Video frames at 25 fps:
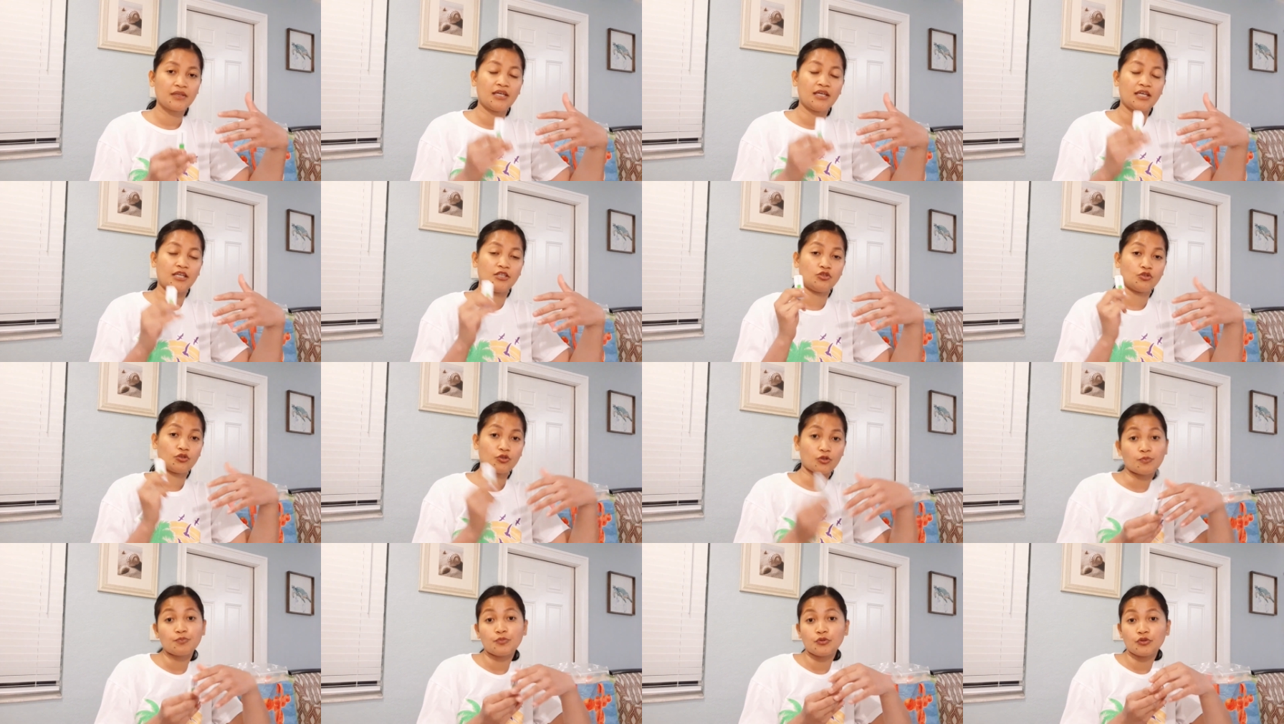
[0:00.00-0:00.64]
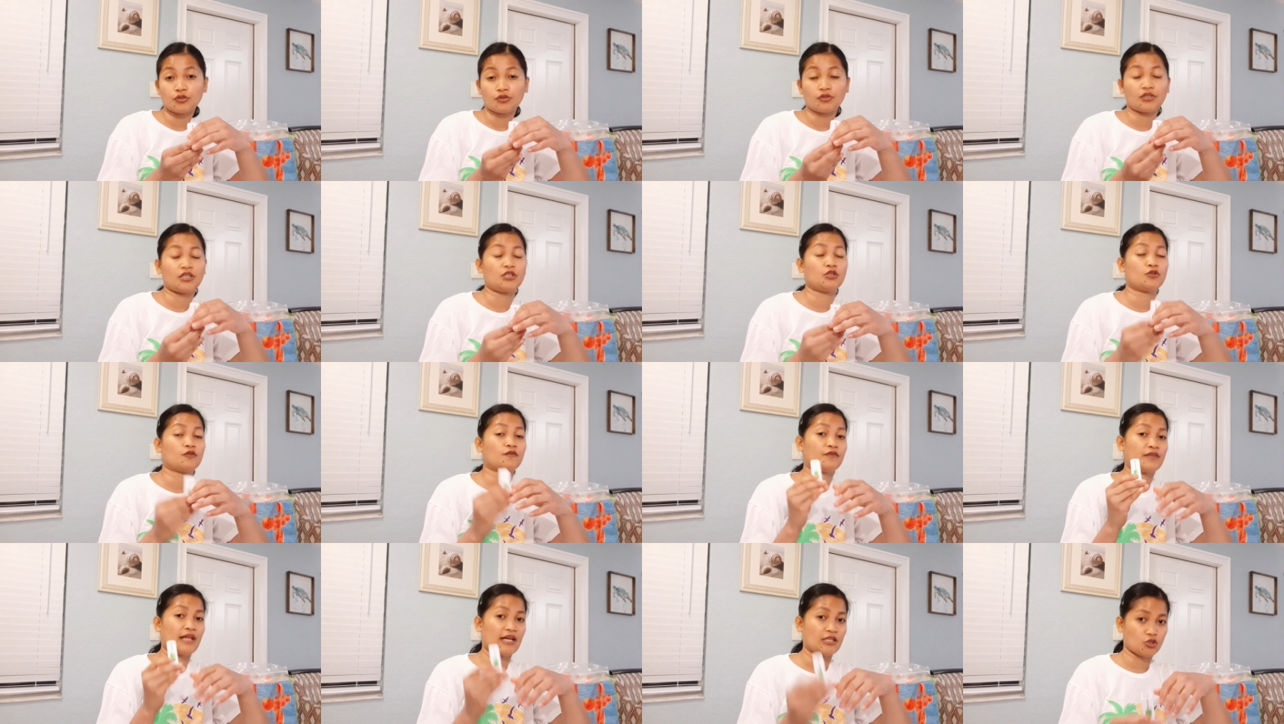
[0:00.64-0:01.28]
in your computer in
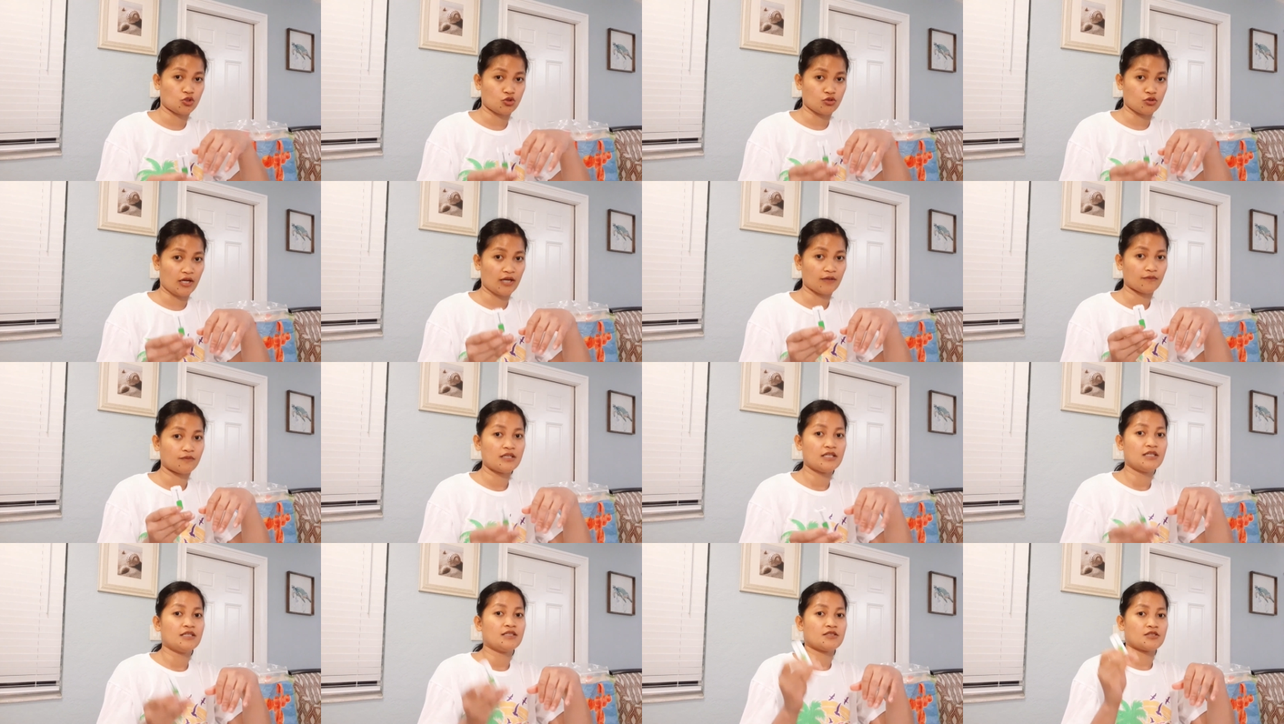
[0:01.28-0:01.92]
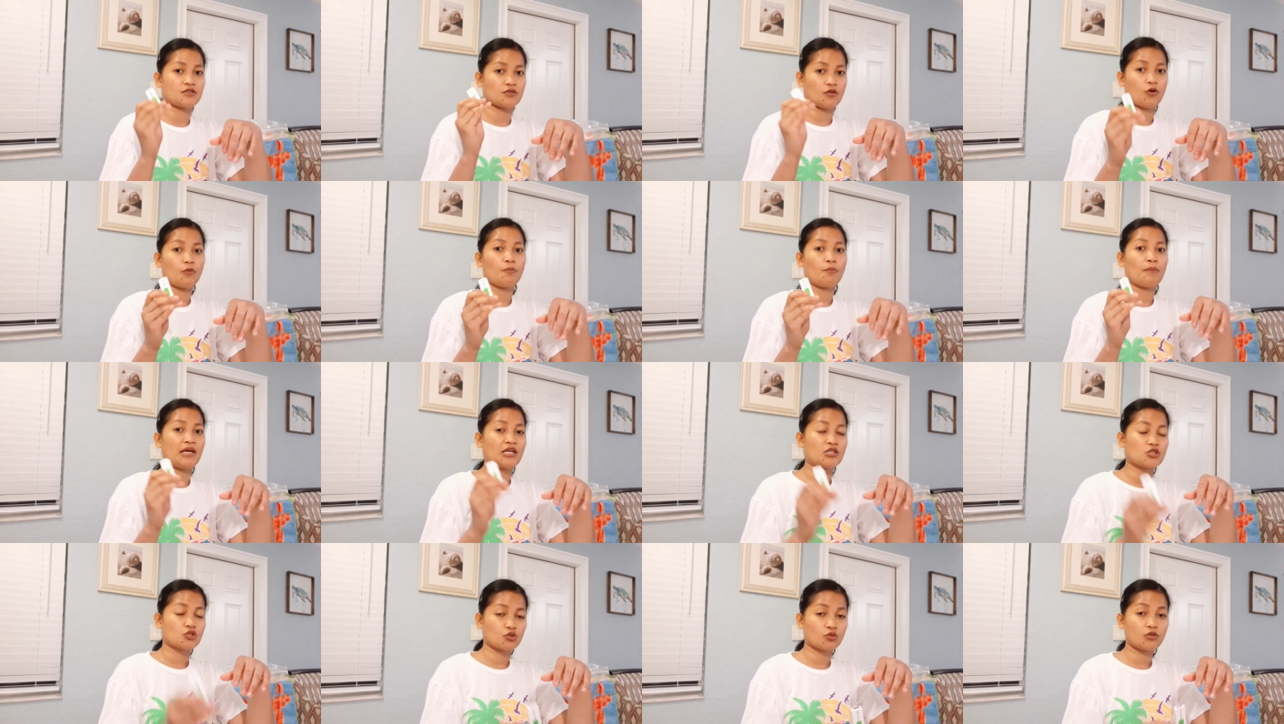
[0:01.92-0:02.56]
your flash drive. So
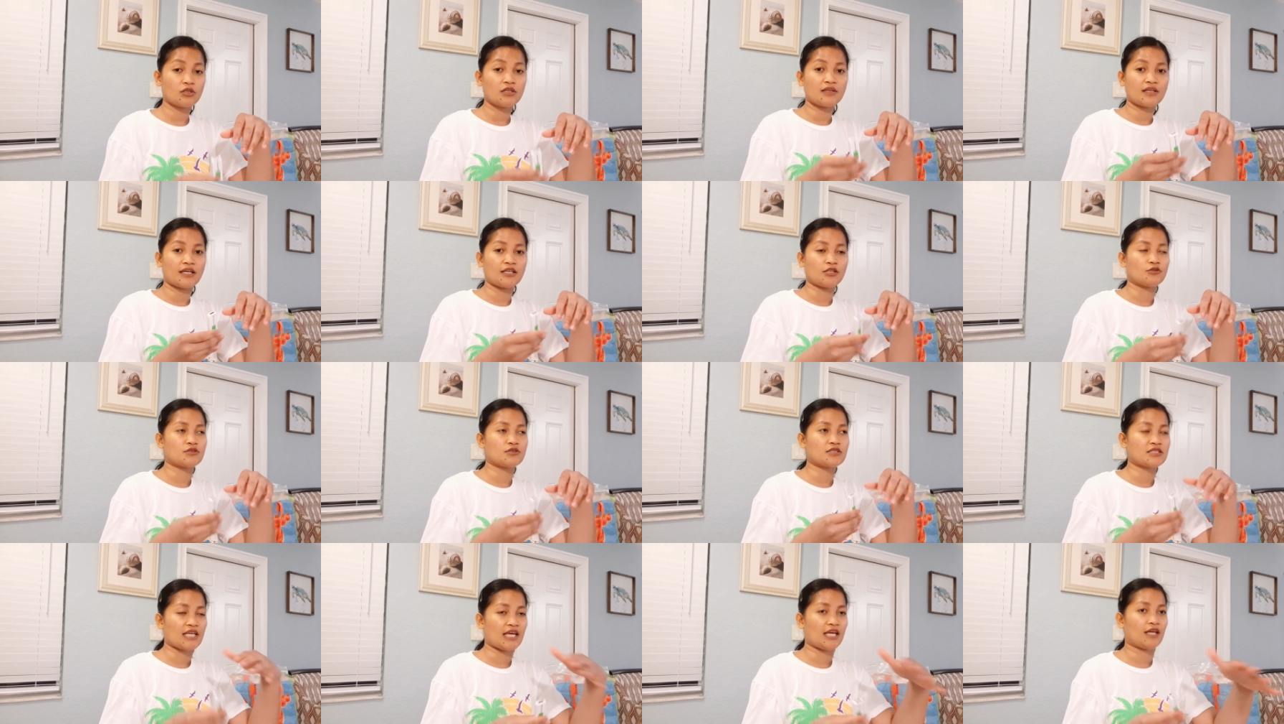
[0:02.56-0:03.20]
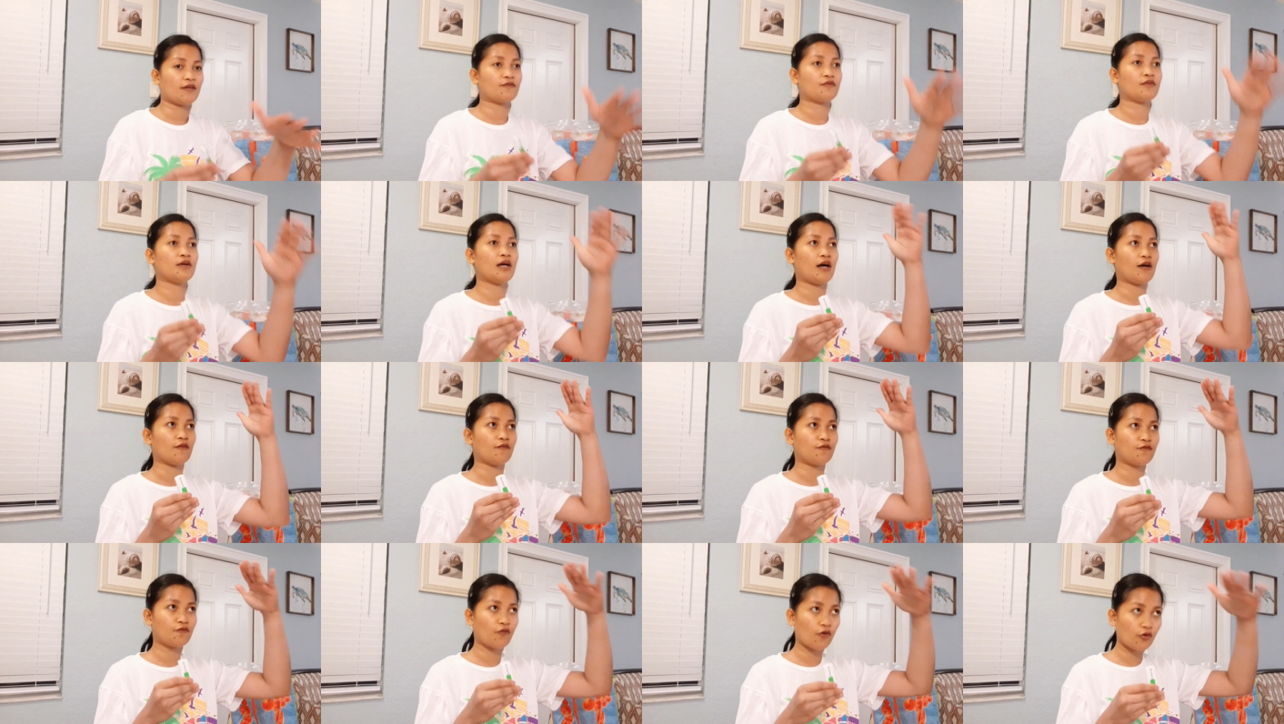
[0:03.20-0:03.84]
make sure that you save
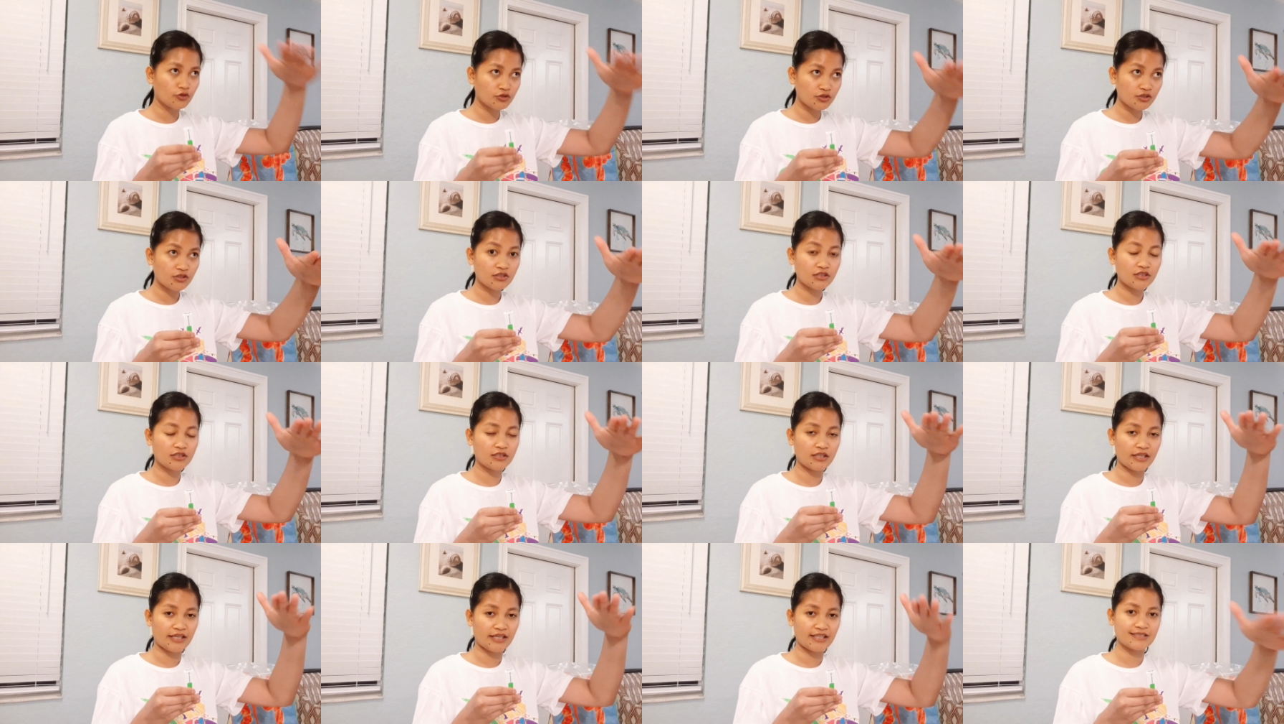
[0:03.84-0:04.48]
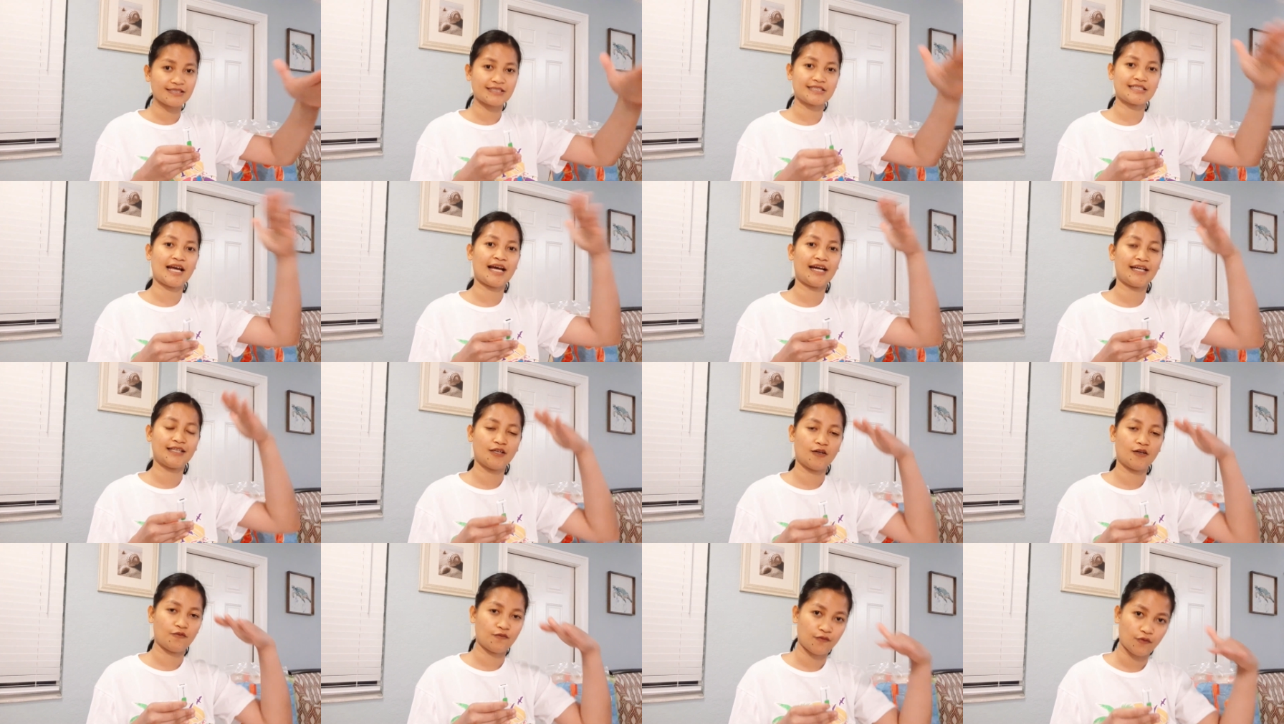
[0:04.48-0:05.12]
a folder
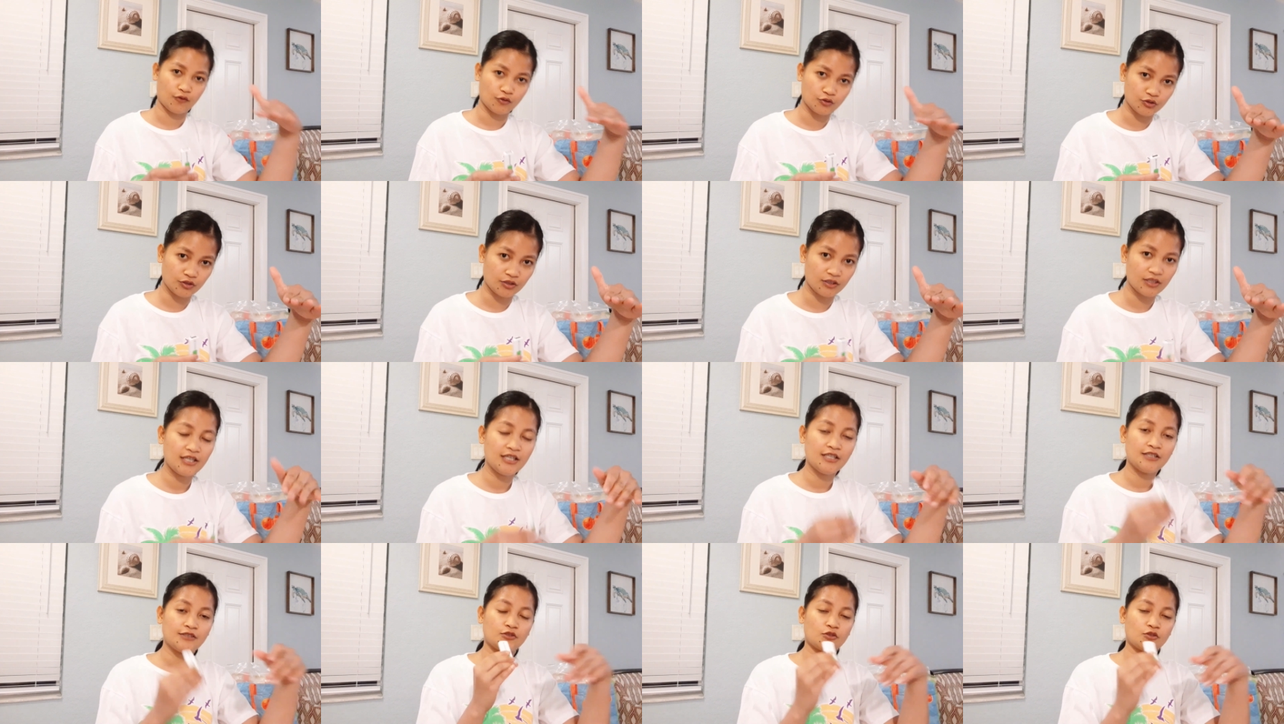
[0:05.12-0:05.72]
inside a folder